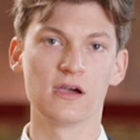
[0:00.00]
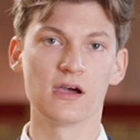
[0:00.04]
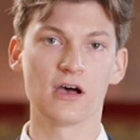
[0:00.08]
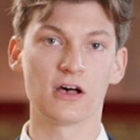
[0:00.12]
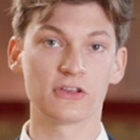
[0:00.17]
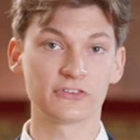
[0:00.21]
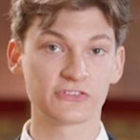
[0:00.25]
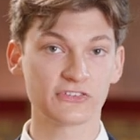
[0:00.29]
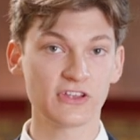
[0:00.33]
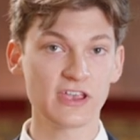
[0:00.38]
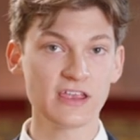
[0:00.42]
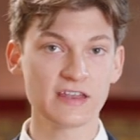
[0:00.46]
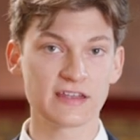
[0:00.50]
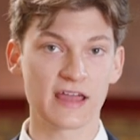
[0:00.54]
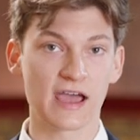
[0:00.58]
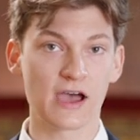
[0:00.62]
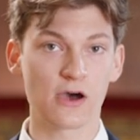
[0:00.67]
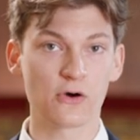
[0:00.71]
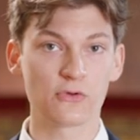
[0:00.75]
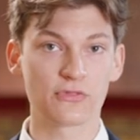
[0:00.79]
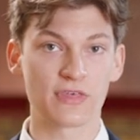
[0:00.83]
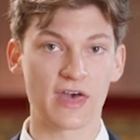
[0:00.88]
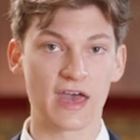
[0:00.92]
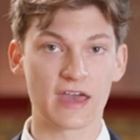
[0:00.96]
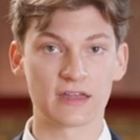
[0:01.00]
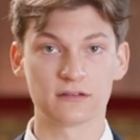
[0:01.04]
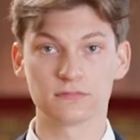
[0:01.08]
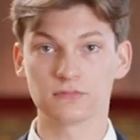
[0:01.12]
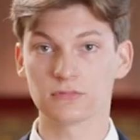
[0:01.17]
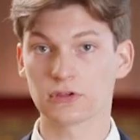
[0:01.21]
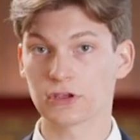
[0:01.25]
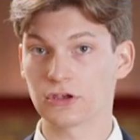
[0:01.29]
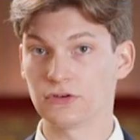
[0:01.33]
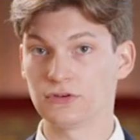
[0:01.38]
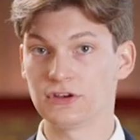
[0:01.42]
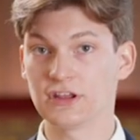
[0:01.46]
I'll say now that
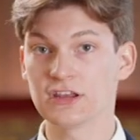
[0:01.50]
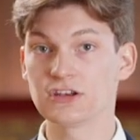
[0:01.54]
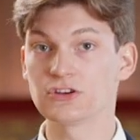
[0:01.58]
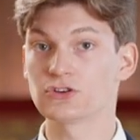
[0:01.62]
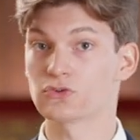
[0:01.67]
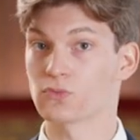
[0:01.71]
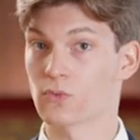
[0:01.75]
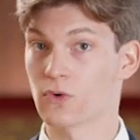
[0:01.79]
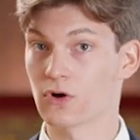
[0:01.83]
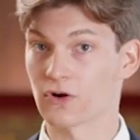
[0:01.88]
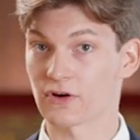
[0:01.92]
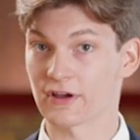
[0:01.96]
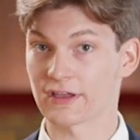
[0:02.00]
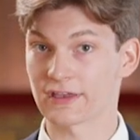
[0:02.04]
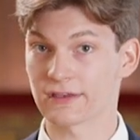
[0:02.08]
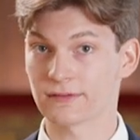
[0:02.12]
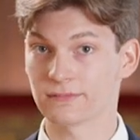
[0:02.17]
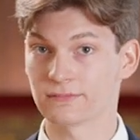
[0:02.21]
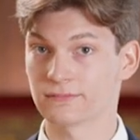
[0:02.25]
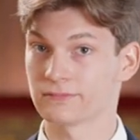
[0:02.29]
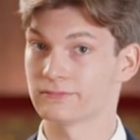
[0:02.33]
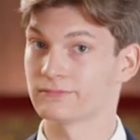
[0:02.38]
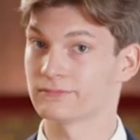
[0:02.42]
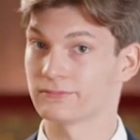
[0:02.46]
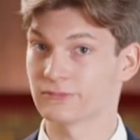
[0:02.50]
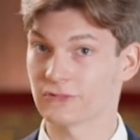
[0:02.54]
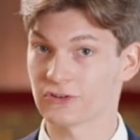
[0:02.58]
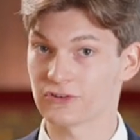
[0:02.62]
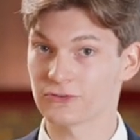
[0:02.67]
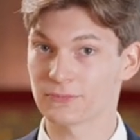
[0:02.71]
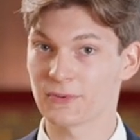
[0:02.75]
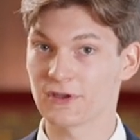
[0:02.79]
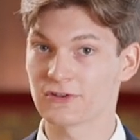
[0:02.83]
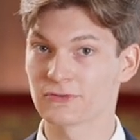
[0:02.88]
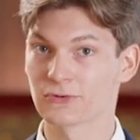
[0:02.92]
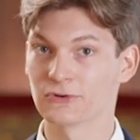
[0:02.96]
you needn't worry. The
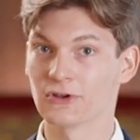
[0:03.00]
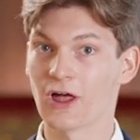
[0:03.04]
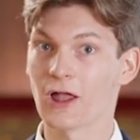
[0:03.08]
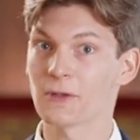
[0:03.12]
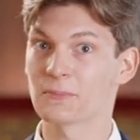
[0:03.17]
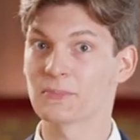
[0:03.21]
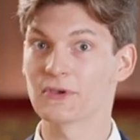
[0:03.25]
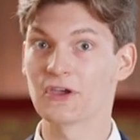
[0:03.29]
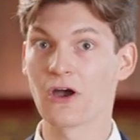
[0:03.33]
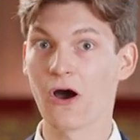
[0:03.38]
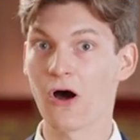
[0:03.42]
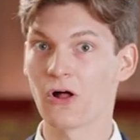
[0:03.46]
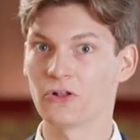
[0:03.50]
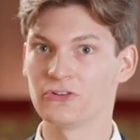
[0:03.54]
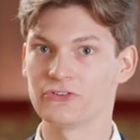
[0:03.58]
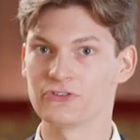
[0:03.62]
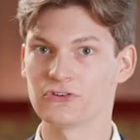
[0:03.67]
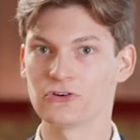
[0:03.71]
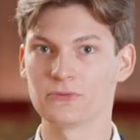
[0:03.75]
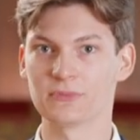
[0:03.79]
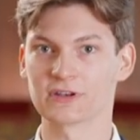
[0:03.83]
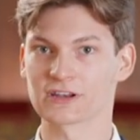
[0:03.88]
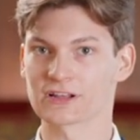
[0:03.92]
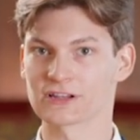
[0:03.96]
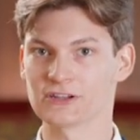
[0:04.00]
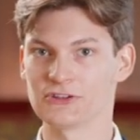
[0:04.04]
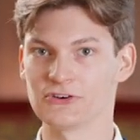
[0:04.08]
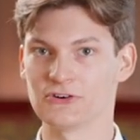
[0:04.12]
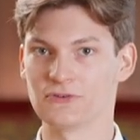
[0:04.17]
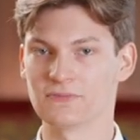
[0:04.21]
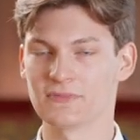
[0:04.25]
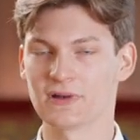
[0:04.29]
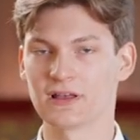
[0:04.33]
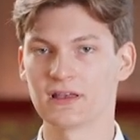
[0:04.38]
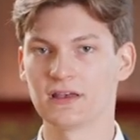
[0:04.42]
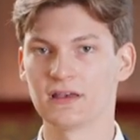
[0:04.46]
speech will not be all doom and
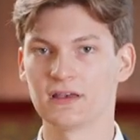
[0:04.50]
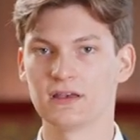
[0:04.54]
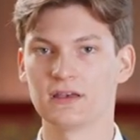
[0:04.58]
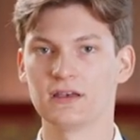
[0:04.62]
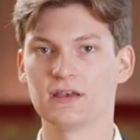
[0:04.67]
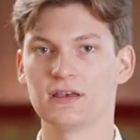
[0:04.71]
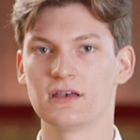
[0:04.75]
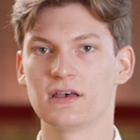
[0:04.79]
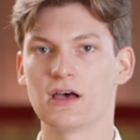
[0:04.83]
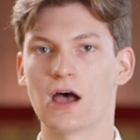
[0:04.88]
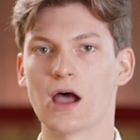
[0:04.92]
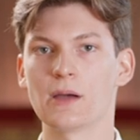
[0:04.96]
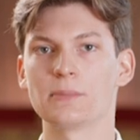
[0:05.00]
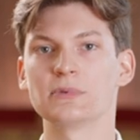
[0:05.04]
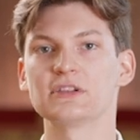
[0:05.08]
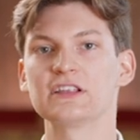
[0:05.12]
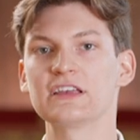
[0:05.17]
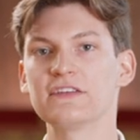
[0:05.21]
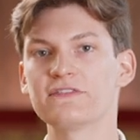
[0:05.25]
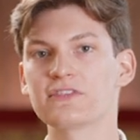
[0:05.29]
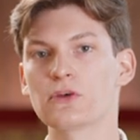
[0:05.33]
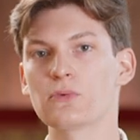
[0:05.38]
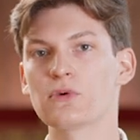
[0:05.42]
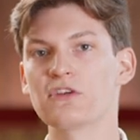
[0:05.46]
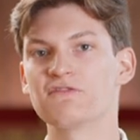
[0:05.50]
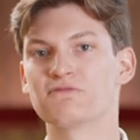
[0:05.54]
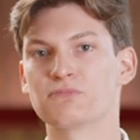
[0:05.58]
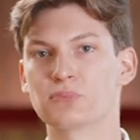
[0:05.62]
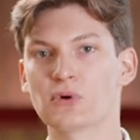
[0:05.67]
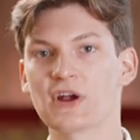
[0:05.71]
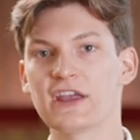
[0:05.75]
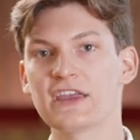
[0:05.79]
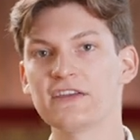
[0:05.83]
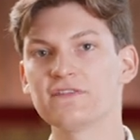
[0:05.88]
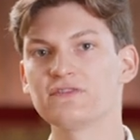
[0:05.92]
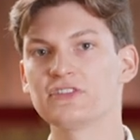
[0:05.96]
gloom. I believe that we've
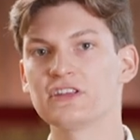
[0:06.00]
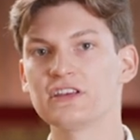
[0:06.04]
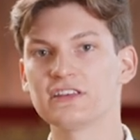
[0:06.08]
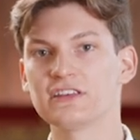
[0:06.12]
braved